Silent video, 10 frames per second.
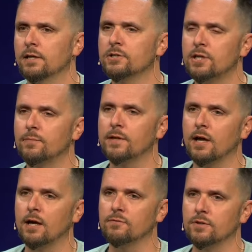Here's
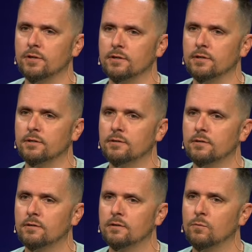something I've learned
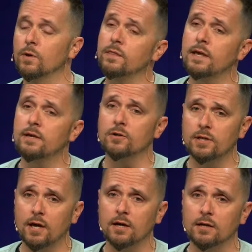when they are
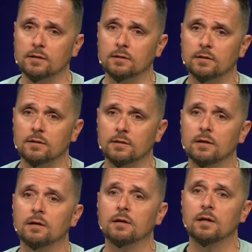young,
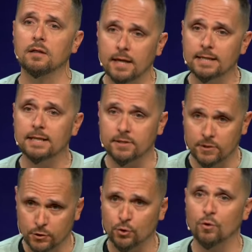they
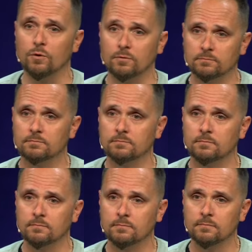need control.
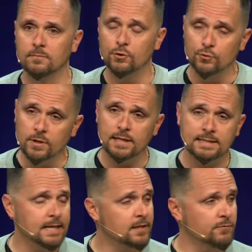Do
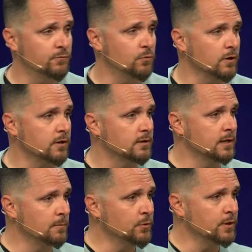not take the fork
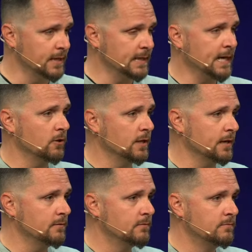and put it in the
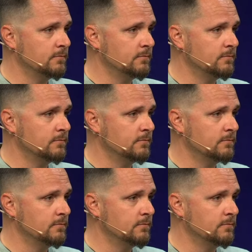outlet.